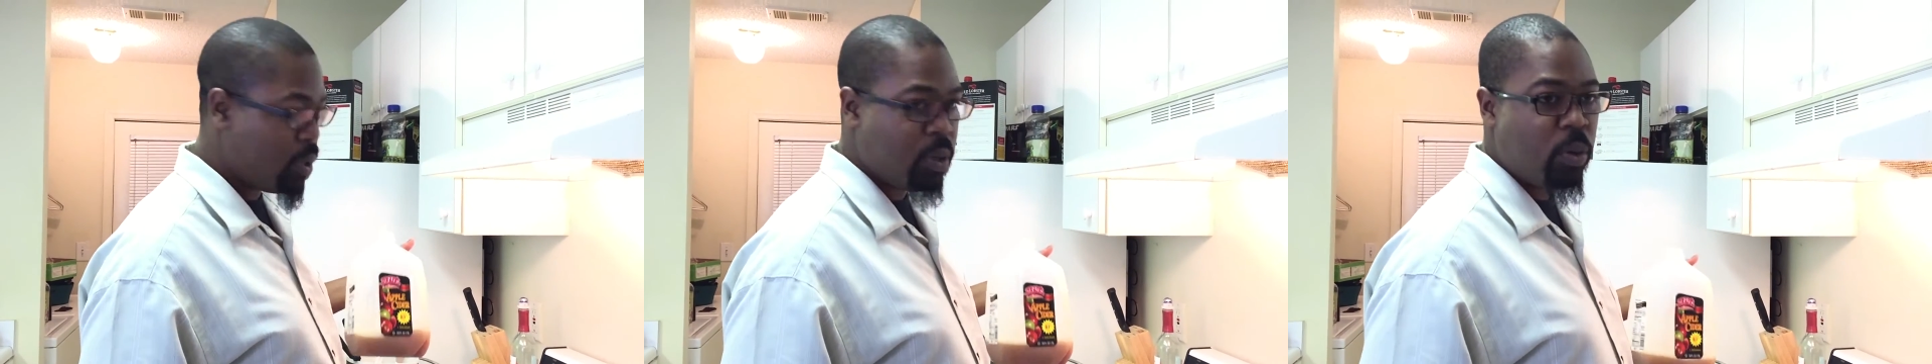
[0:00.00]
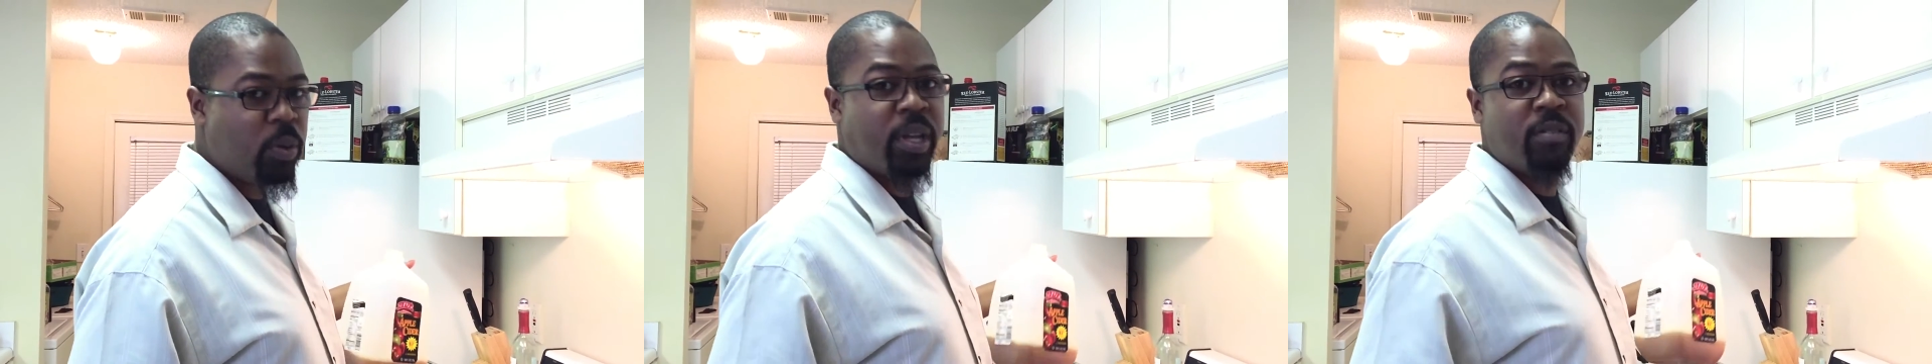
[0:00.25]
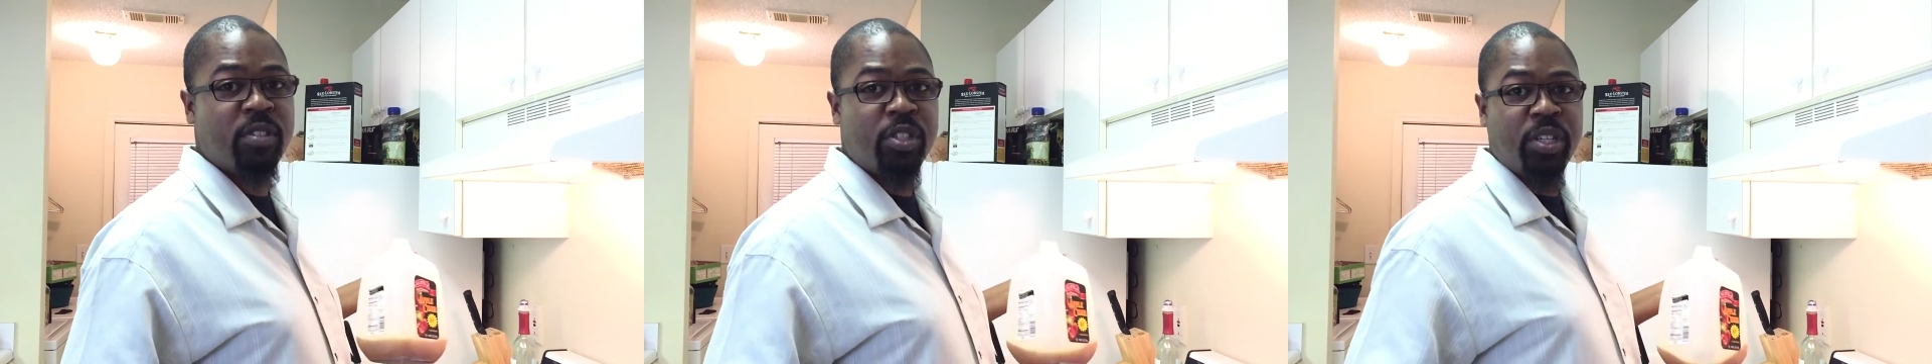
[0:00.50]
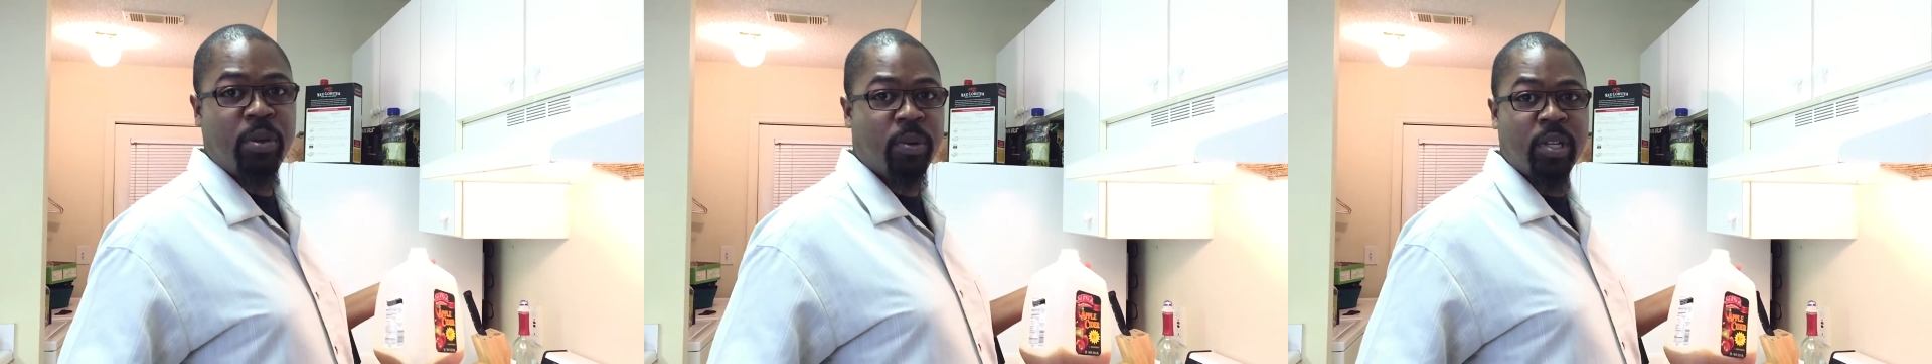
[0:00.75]
who gives a
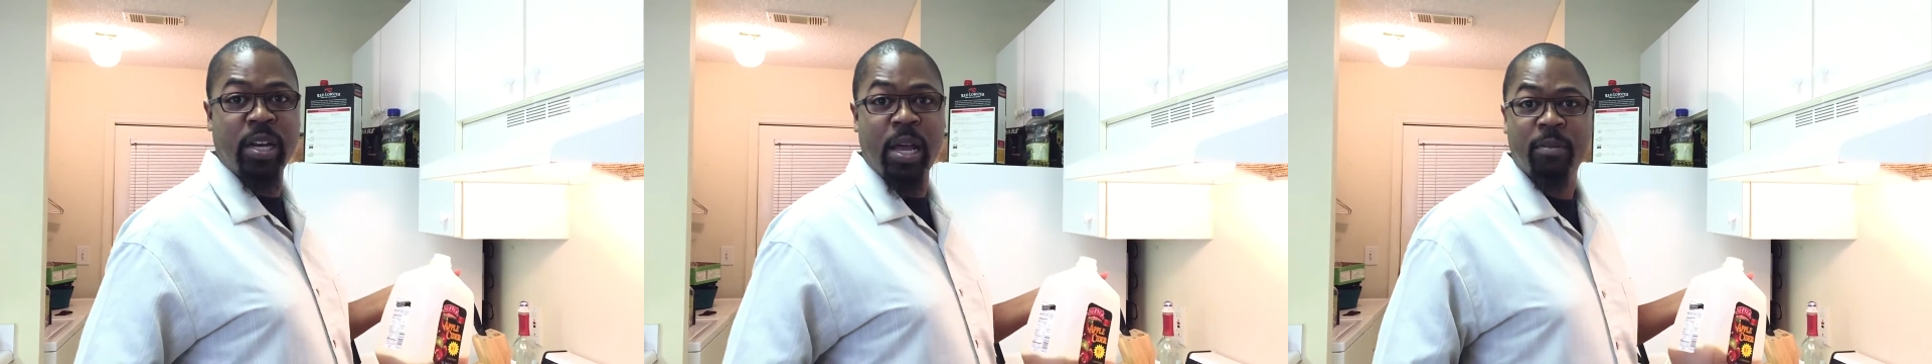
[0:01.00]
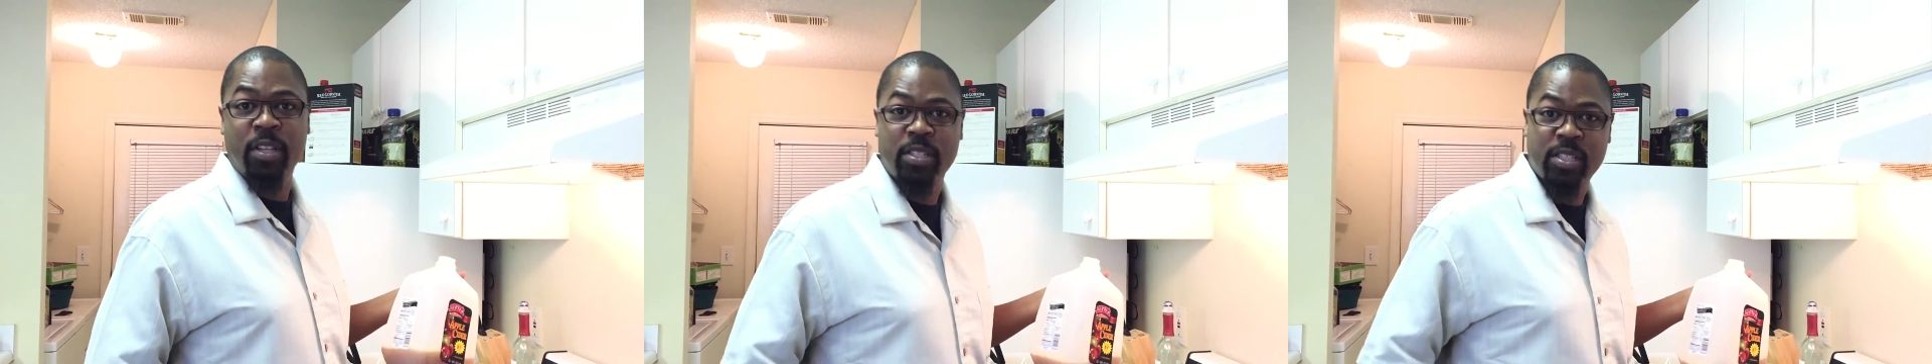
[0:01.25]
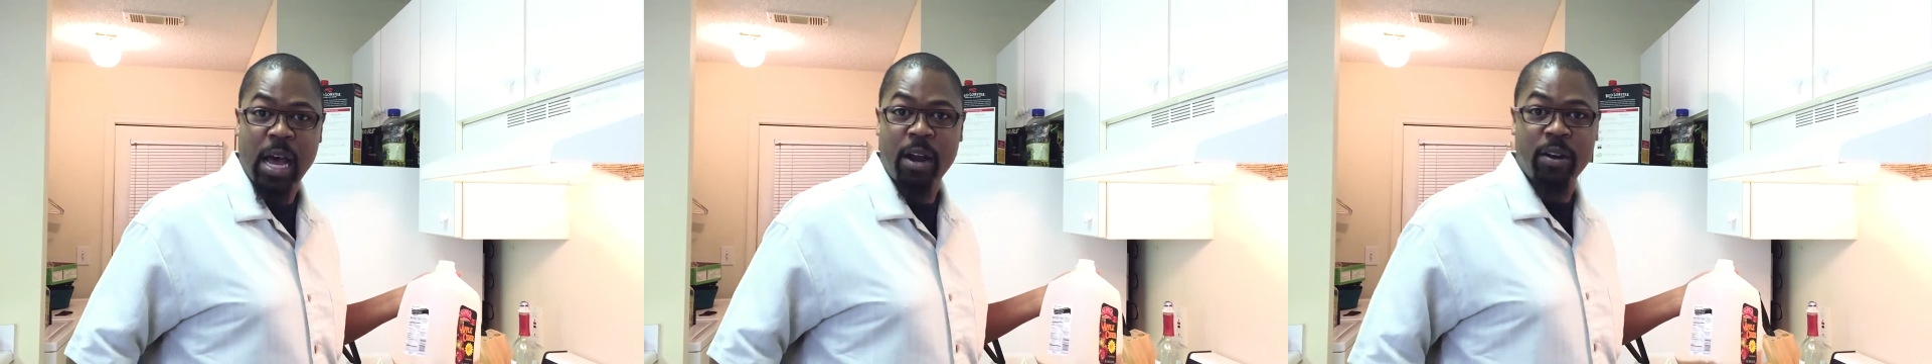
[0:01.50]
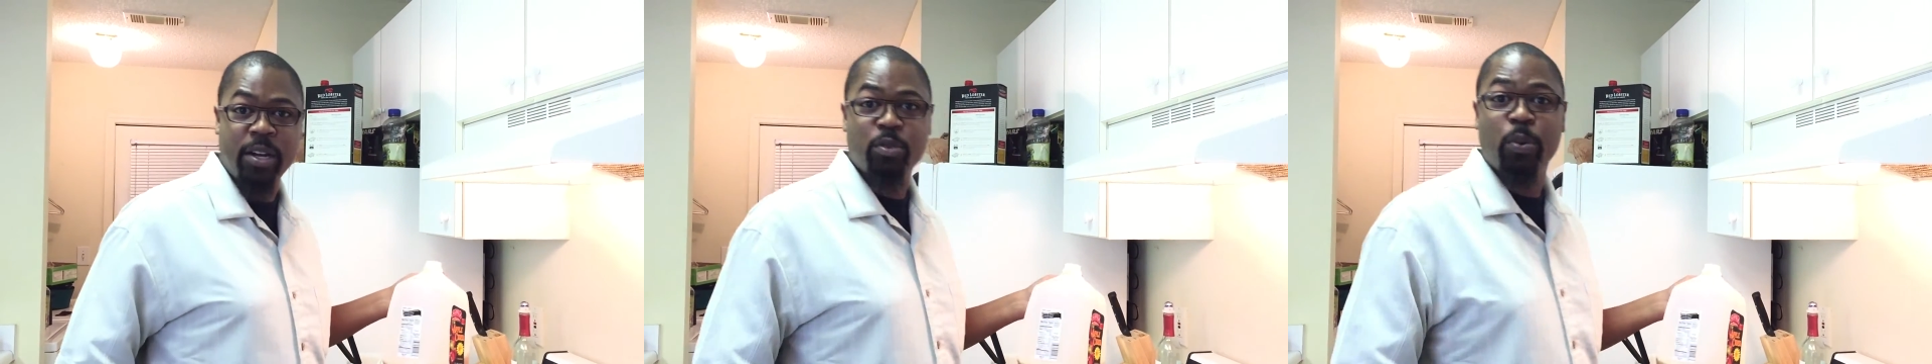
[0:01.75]
shit what the name of this cider is?